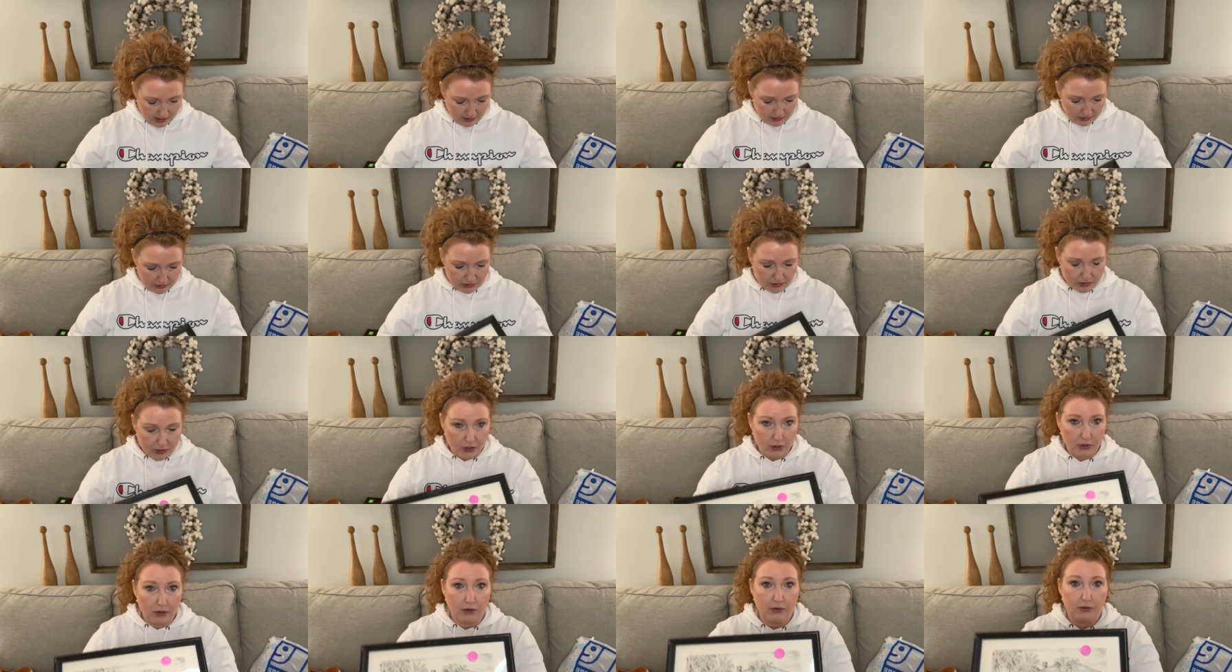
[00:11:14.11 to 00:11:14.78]

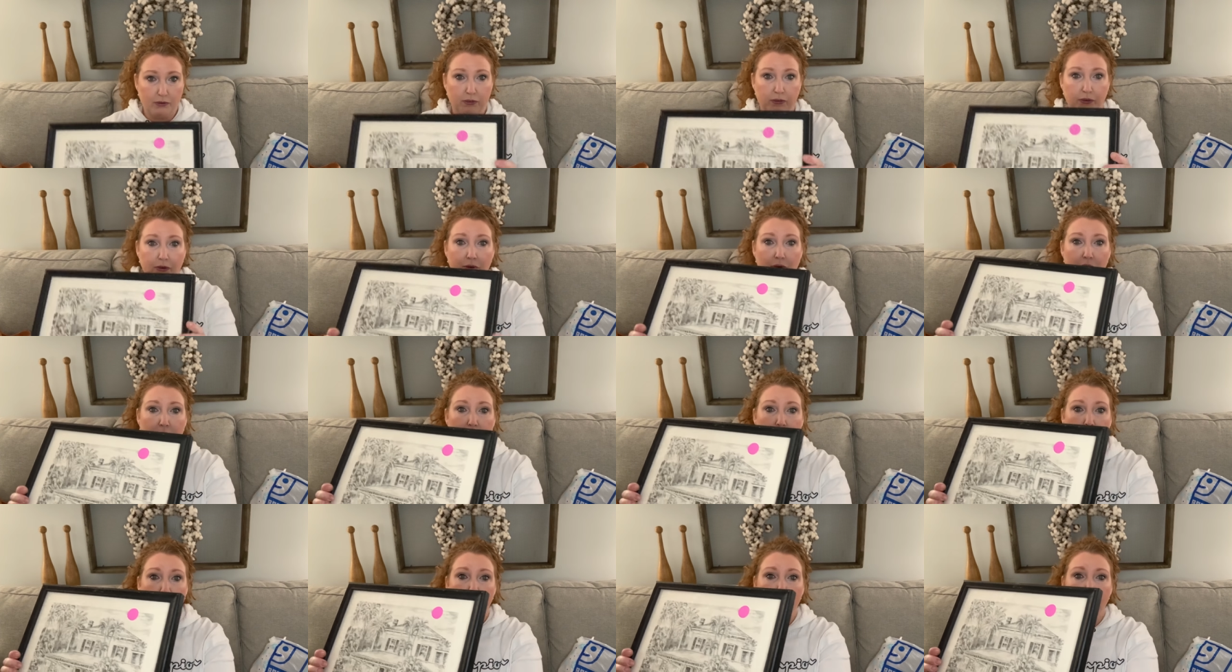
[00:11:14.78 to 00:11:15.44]
So
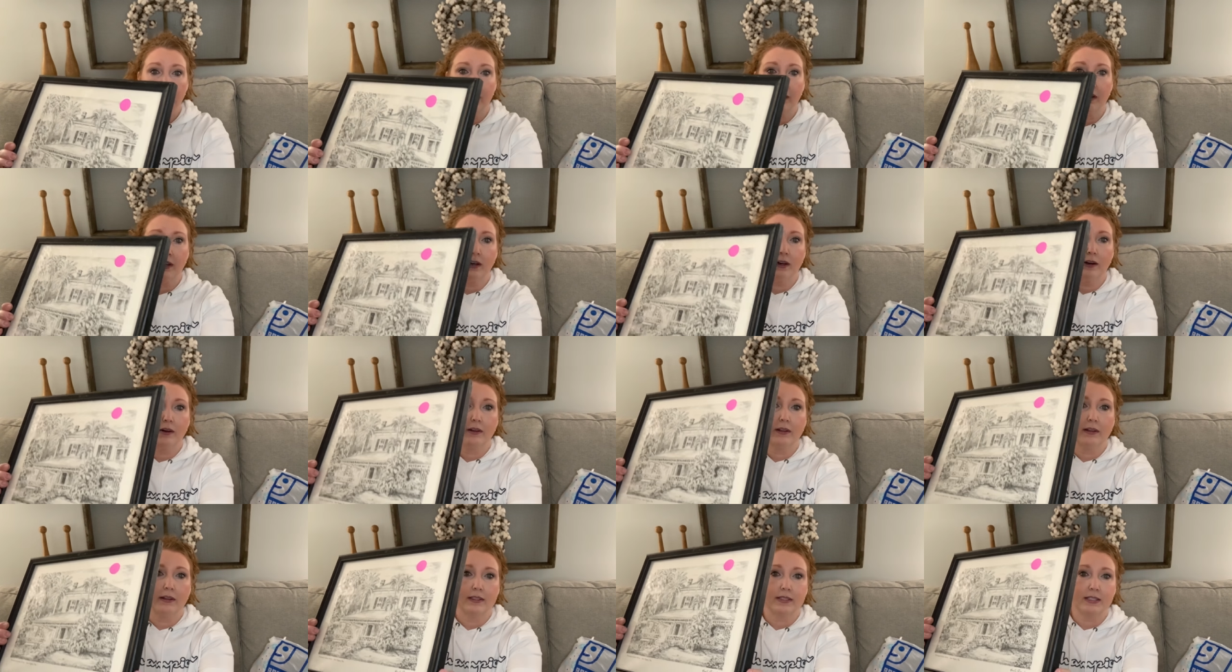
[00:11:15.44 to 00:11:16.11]
for,
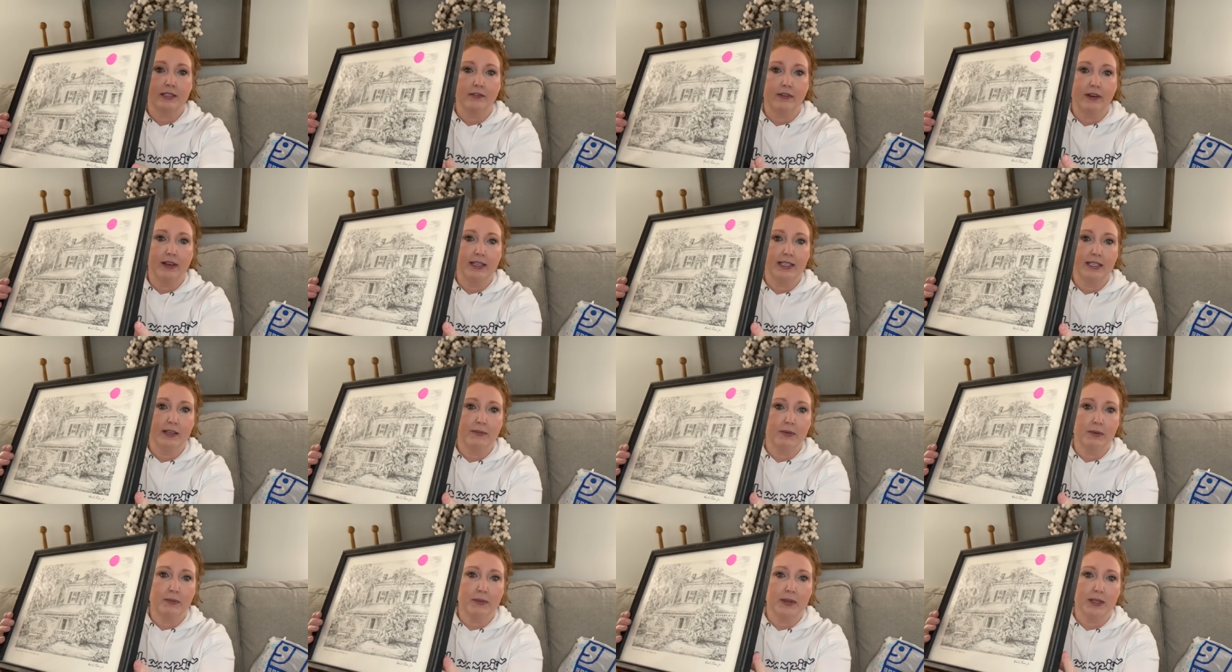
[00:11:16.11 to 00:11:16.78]
oh, so if I
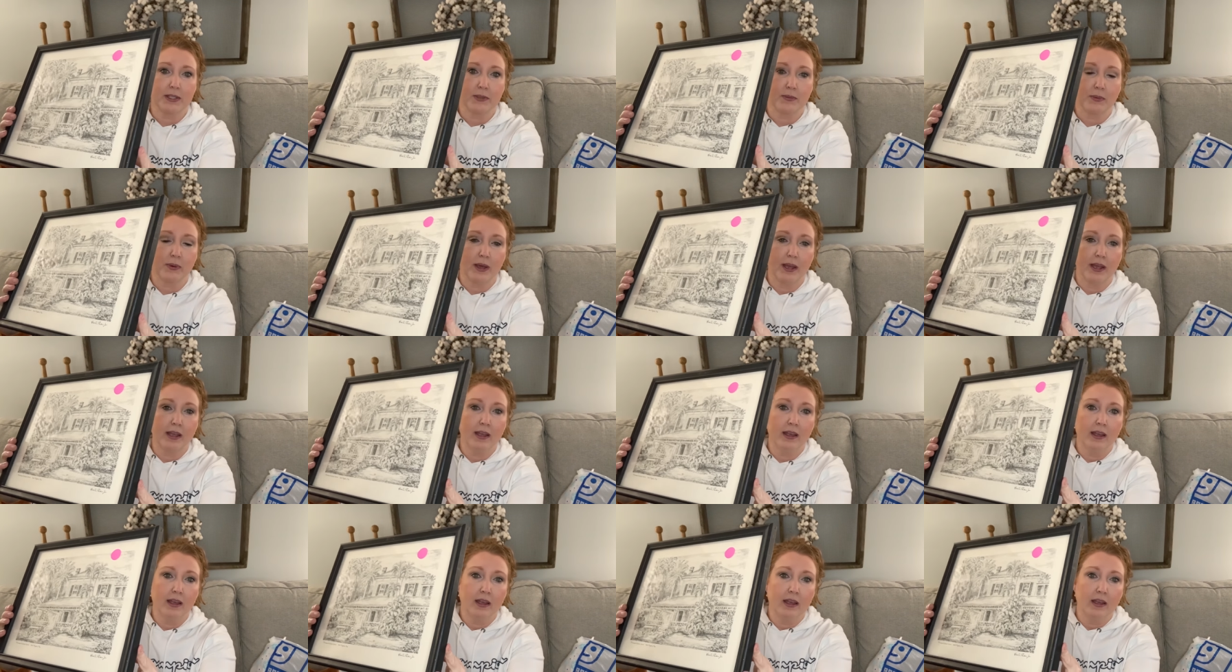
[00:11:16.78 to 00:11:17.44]
tip them this
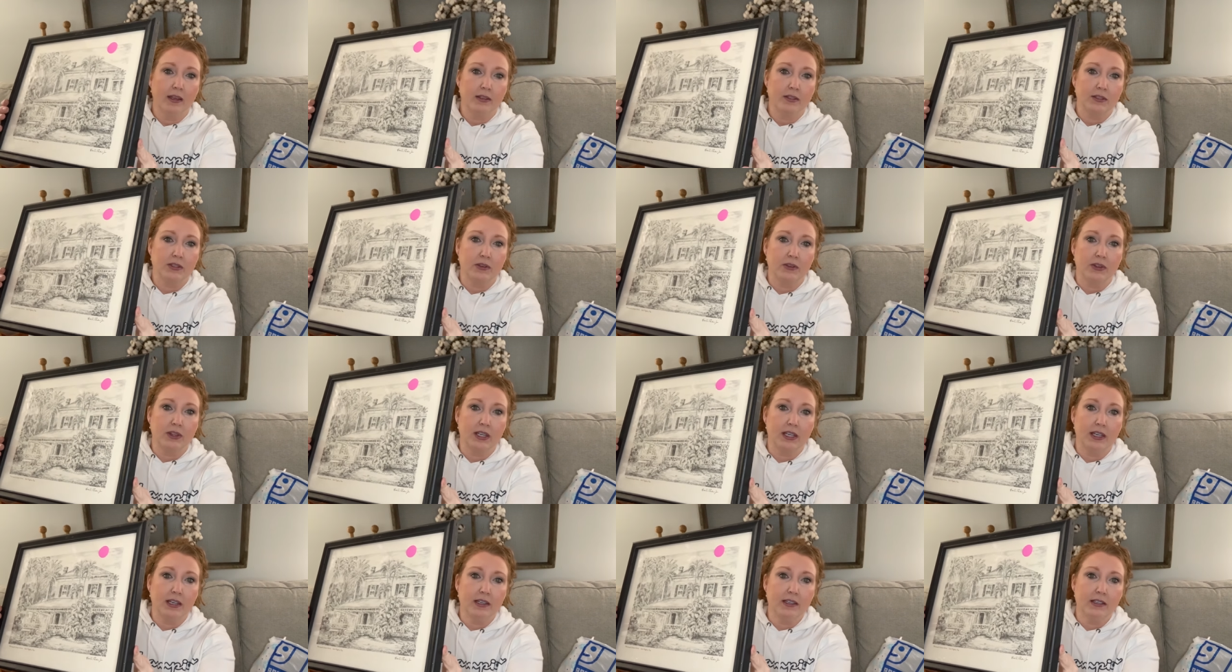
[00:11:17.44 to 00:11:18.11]
way, so
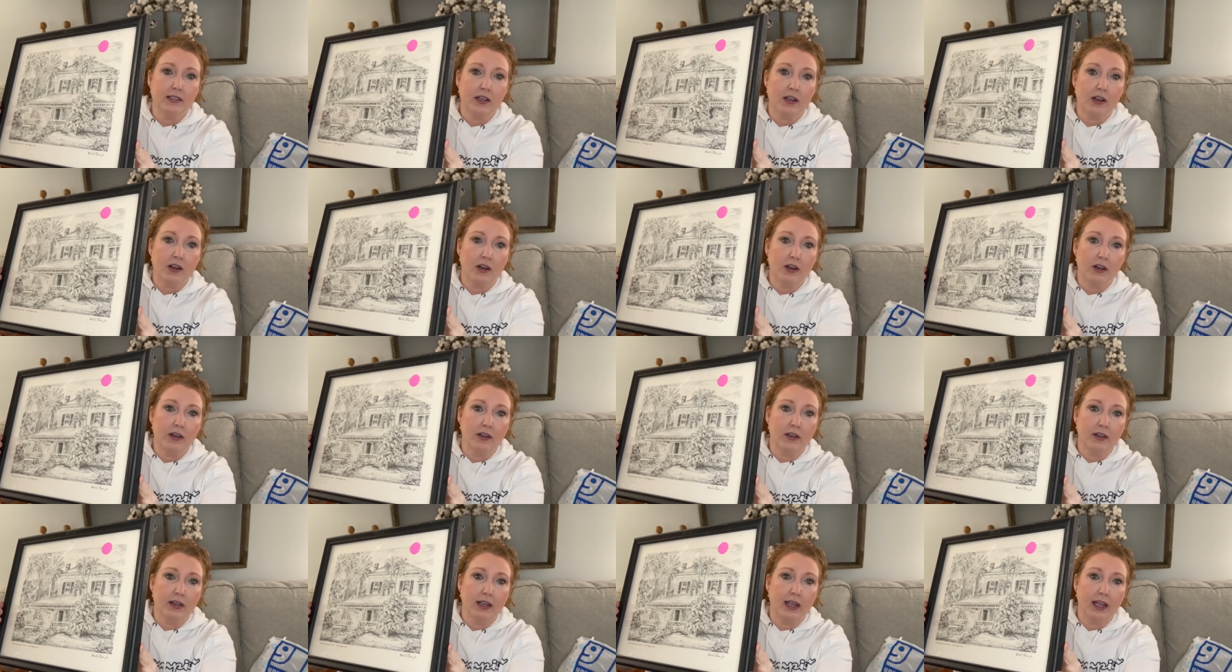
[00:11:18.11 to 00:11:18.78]
these
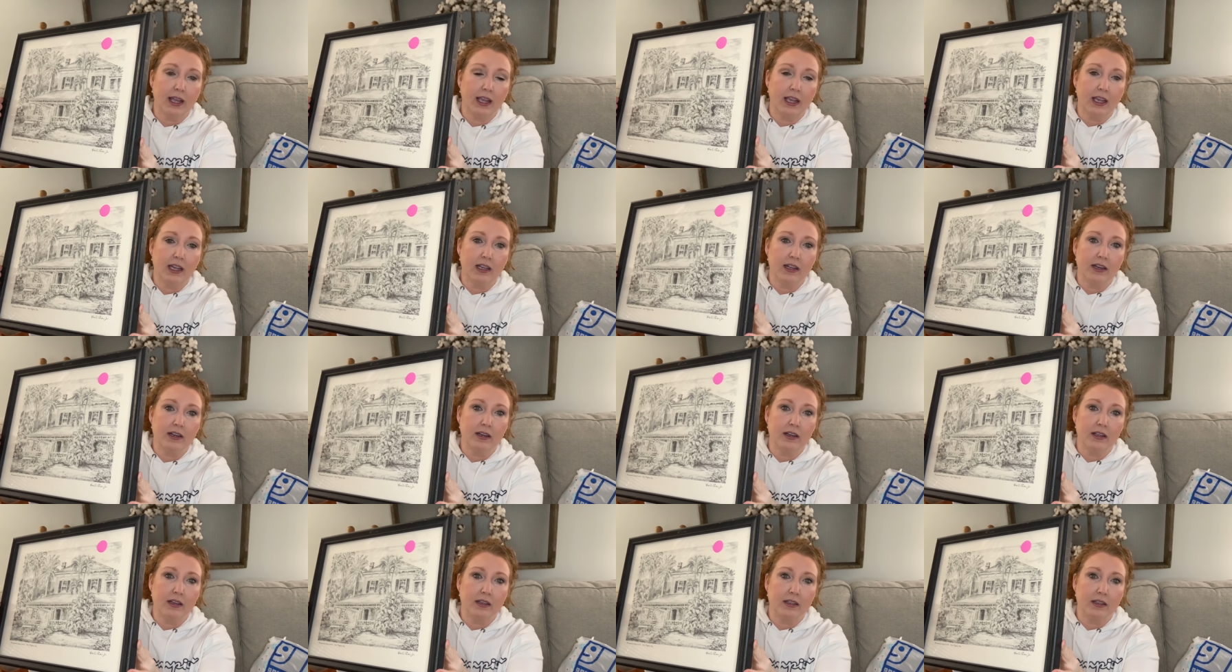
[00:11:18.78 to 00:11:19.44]
are
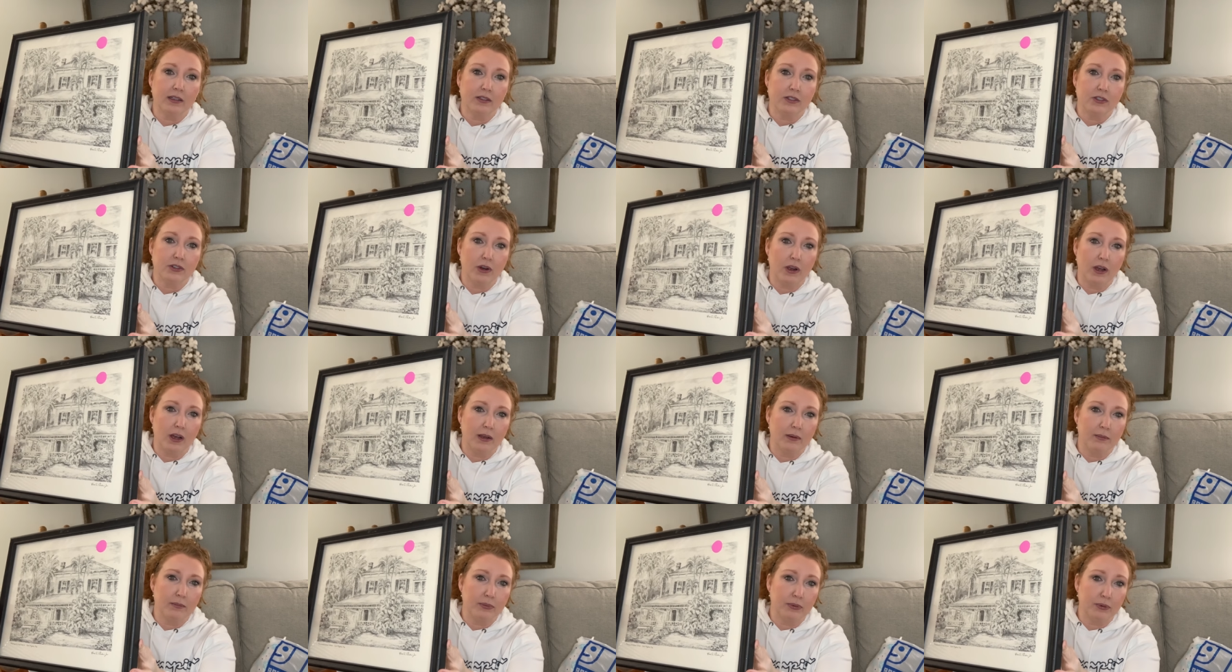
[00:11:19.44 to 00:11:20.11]
hand
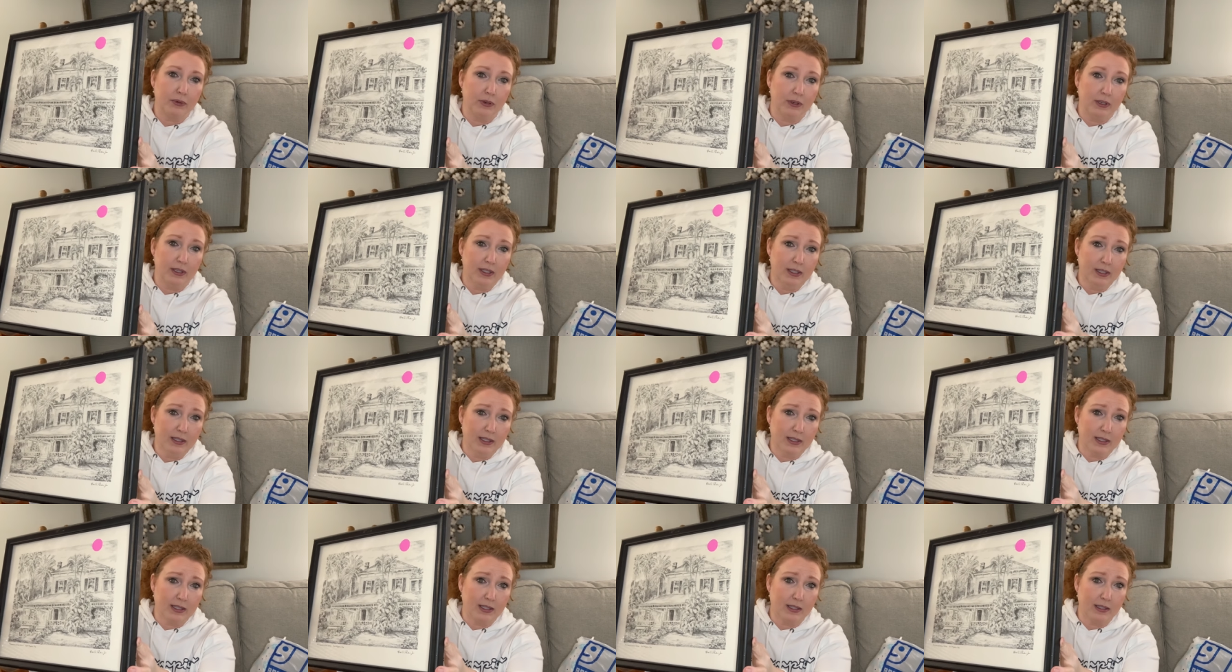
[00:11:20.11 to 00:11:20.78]
drawn
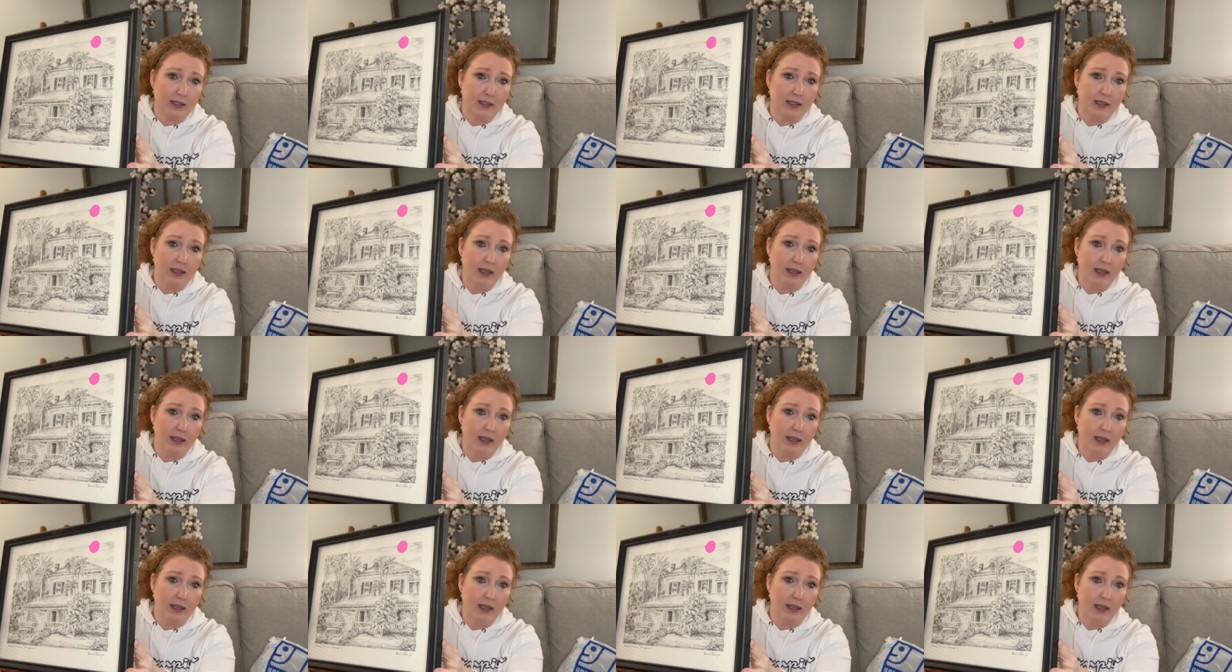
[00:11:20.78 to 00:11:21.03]
prints